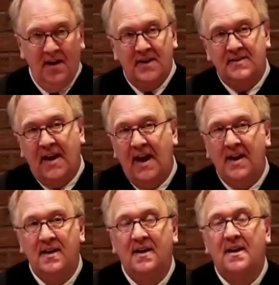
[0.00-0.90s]

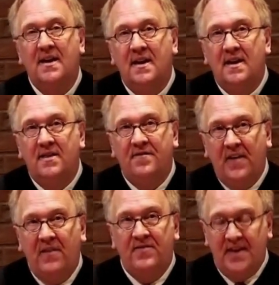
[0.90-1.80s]
take the
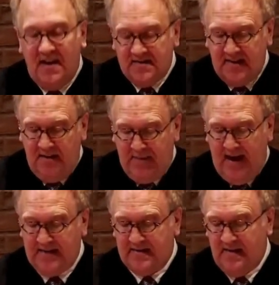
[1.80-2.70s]
faith test and
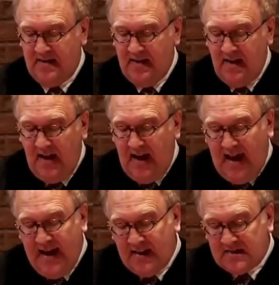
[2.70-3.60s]
pass it,
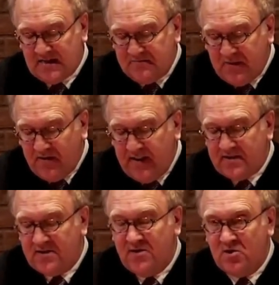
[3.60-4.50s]
and
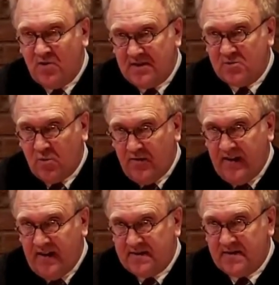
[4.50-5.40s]
experience the
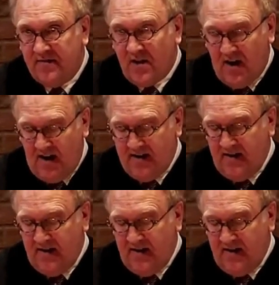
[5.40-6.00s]
trustworthiness of God,